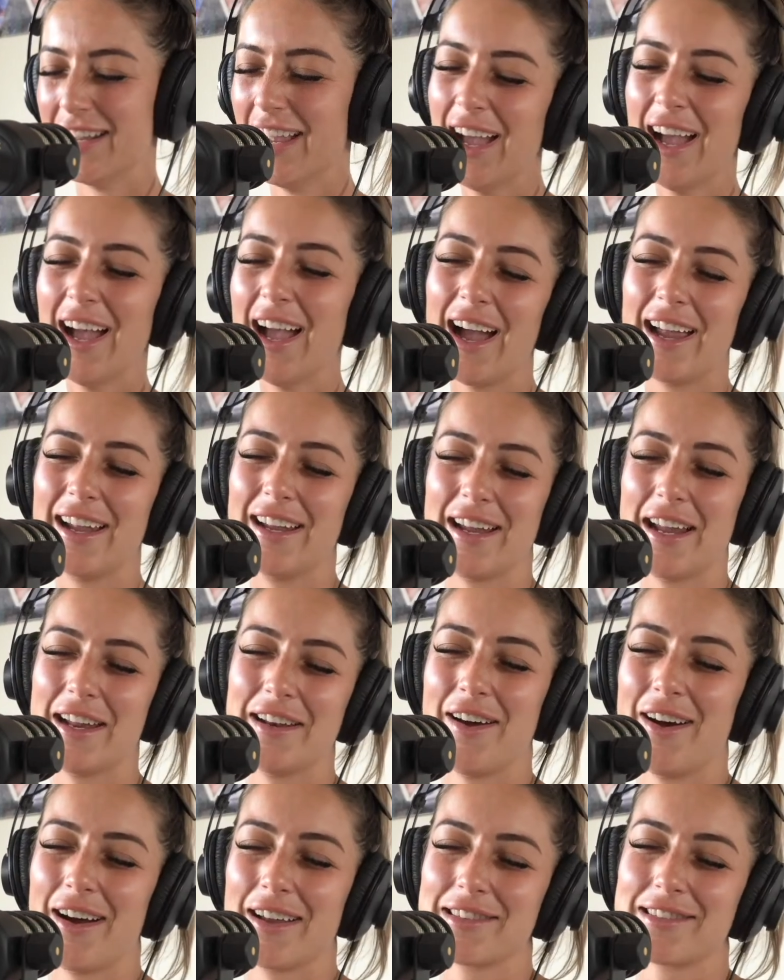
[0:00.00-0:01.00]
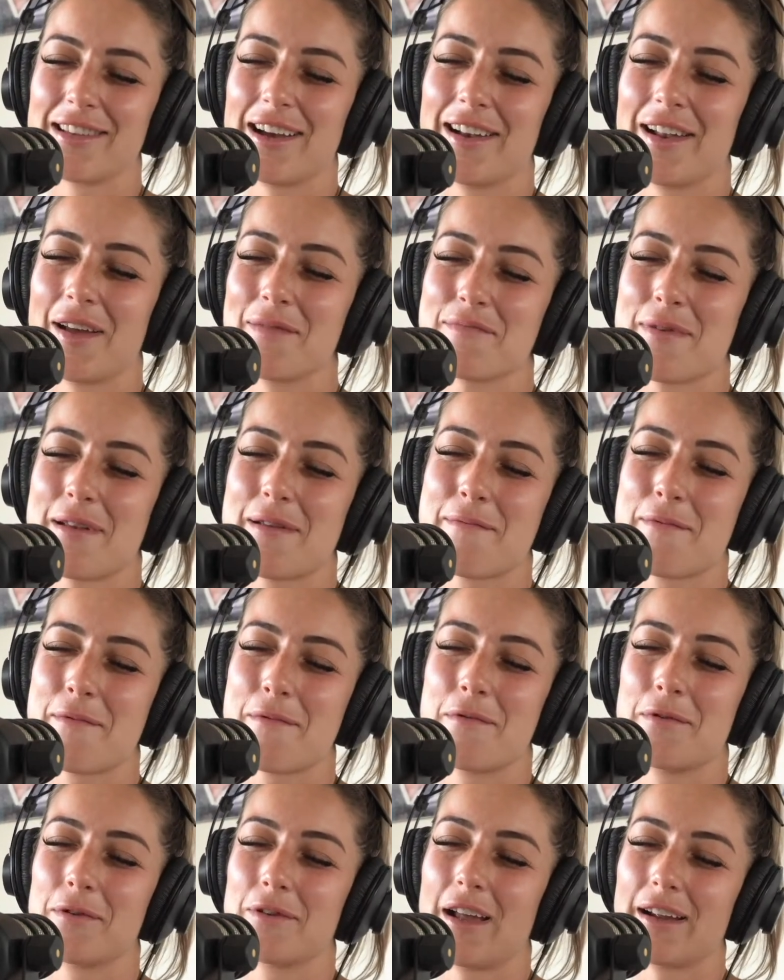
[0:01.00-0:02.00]
in hindsight, like
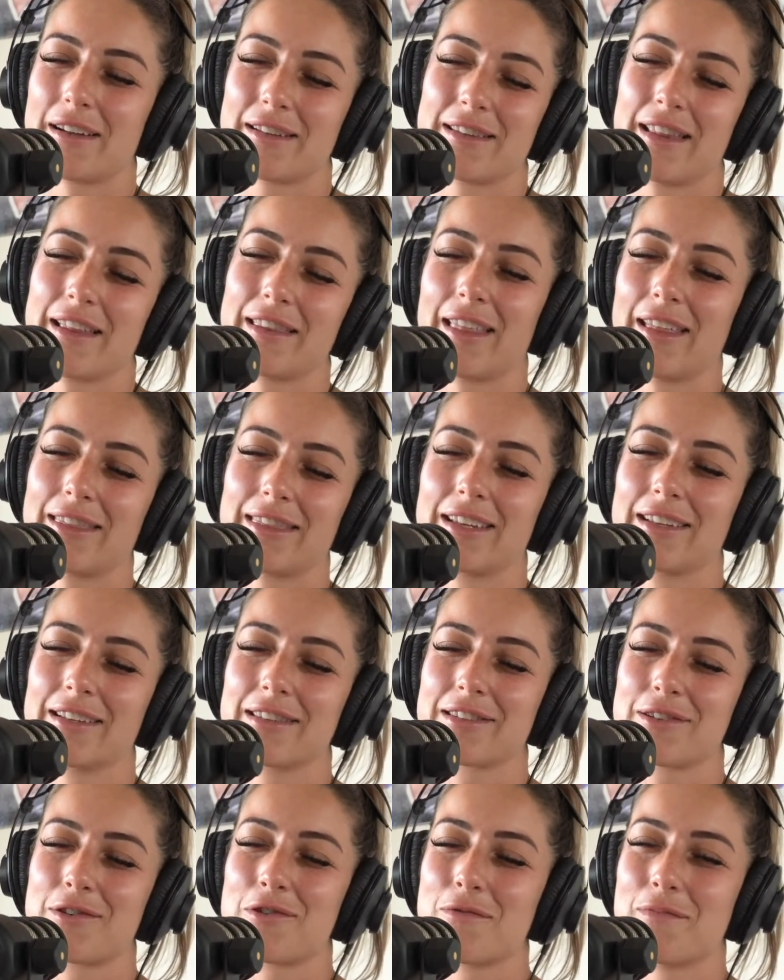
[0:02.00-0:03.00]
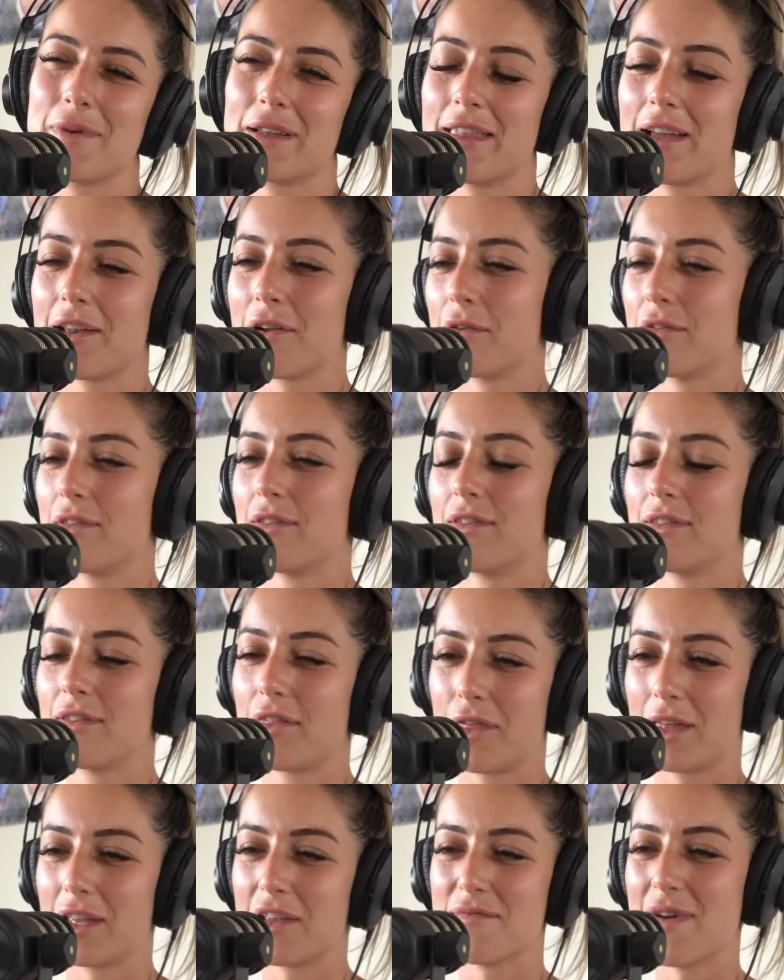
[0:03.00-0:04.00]
people like they think it's cool, but they don't
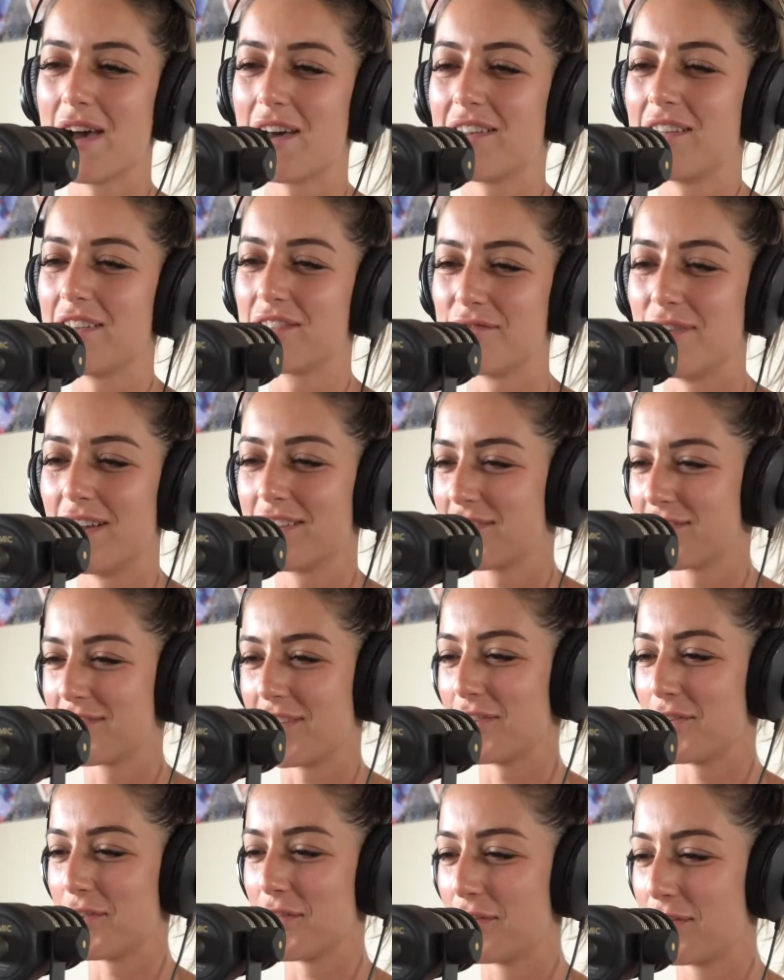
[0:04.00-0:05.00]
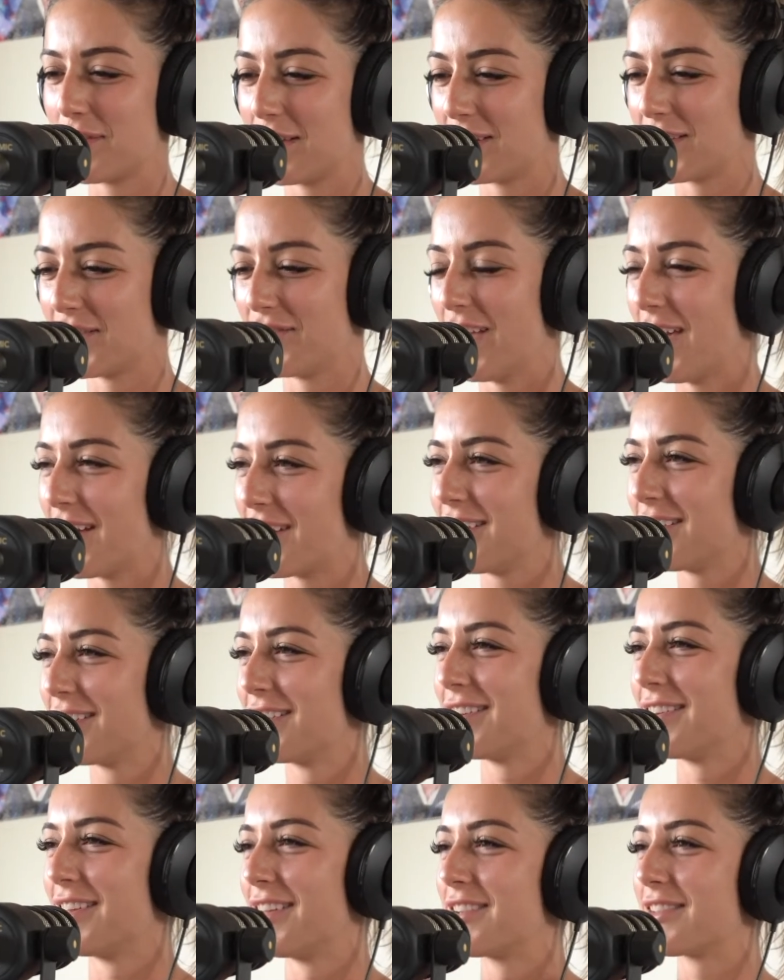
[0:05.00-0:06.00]
think about it as much as like you think about it,
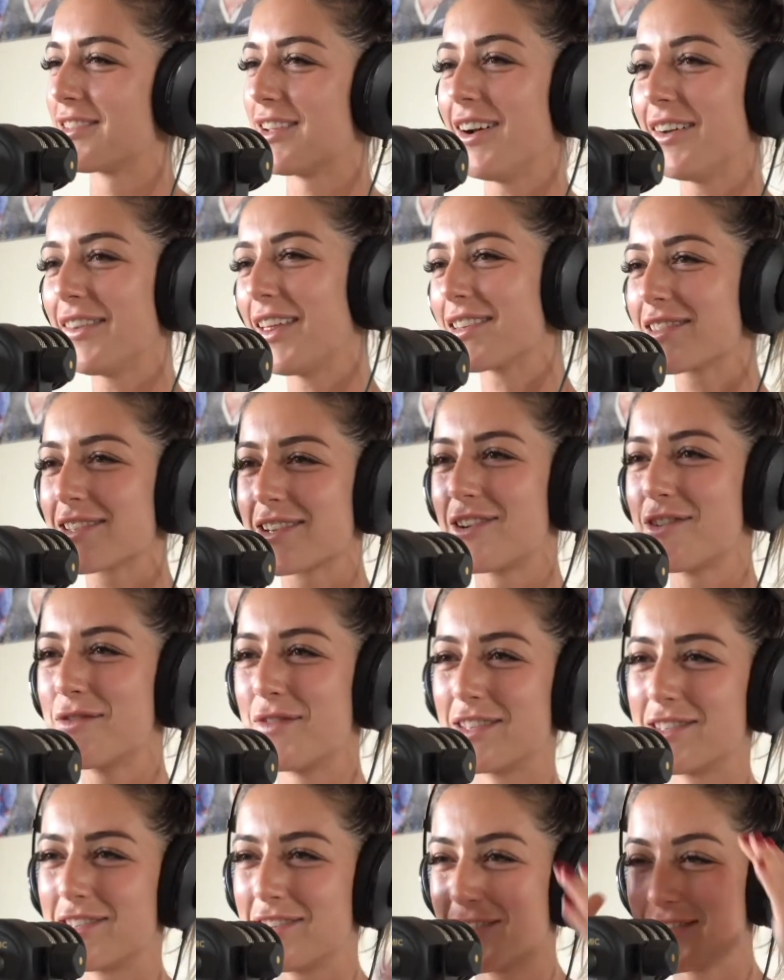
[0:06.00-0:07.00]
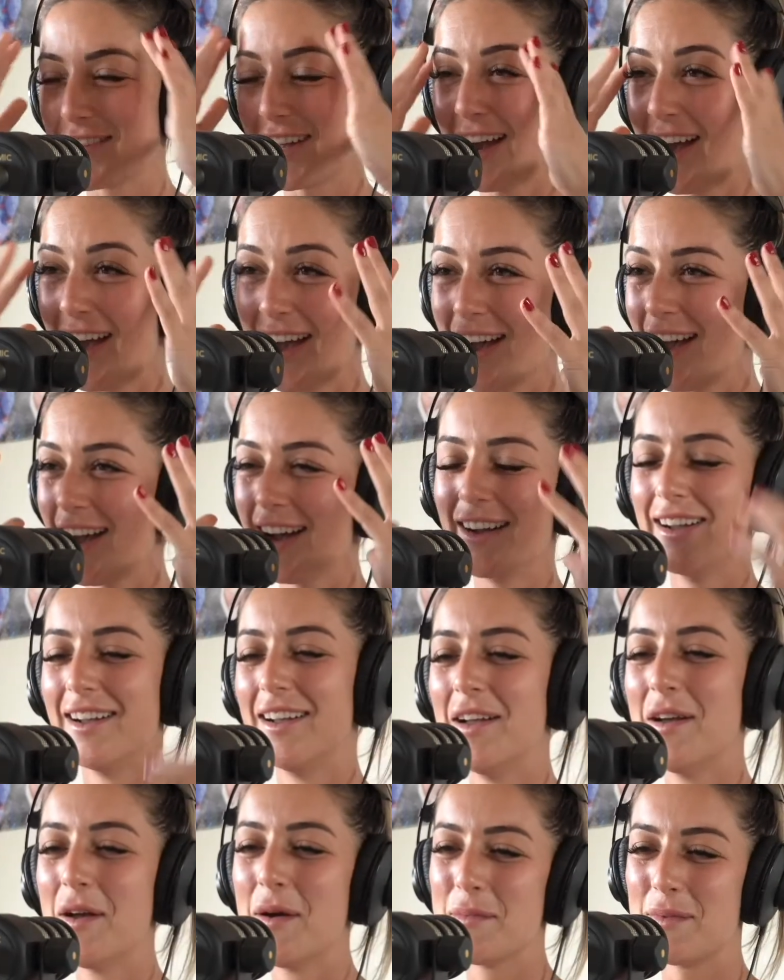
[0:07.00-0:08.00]
and they're just like, oh, that's cool, but to you it's like
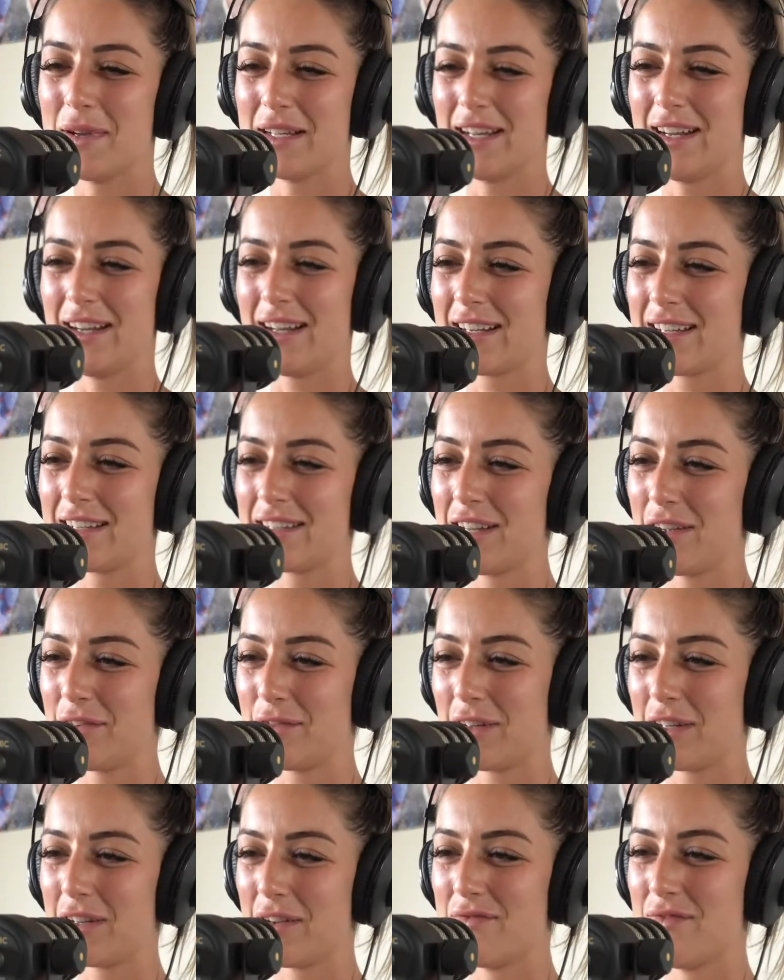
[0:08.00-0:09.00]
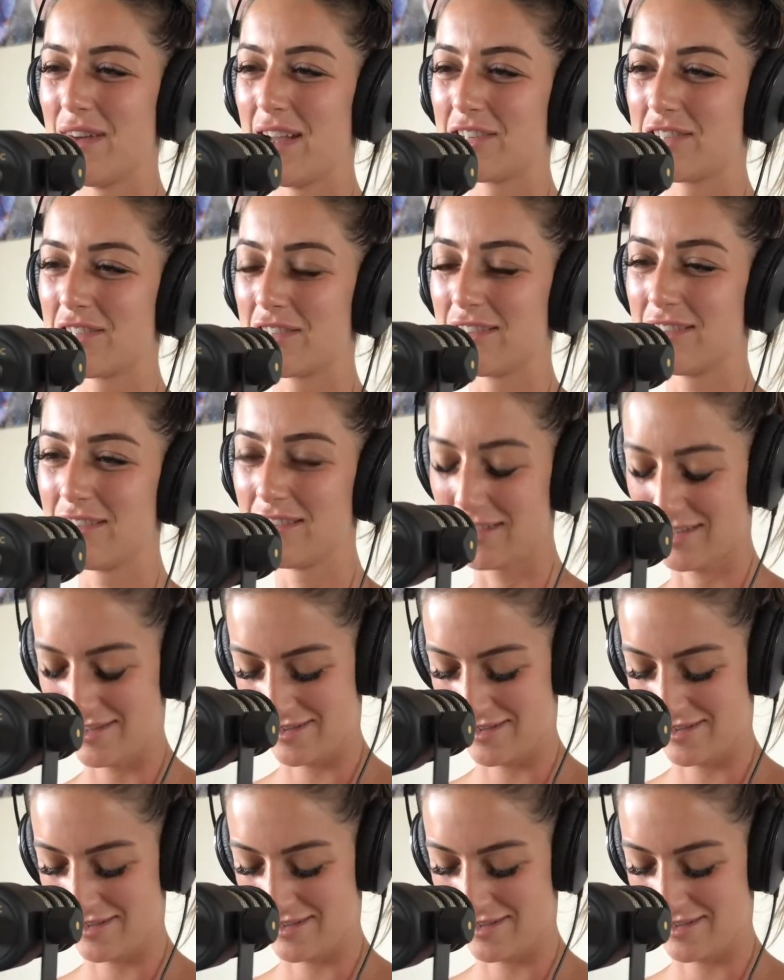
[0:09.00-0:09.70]
But I can definitely imagine